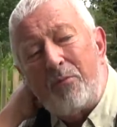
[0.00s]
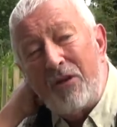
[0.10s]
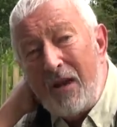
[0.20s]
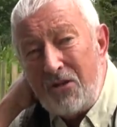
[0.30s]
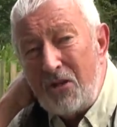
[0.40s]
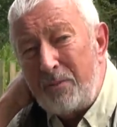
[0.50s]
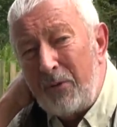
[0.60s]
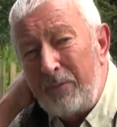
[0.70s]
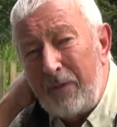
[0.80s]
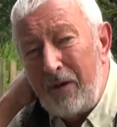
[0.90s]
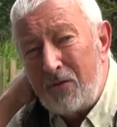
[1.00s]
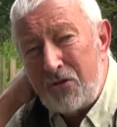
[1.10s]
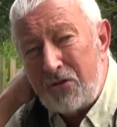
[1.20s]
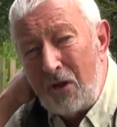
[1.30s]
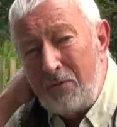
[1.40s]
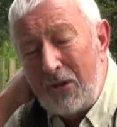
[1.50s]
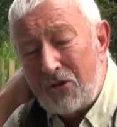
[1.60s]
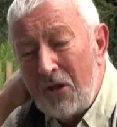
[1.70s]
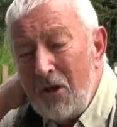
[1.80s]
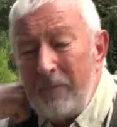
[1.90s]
predated upon by otter so much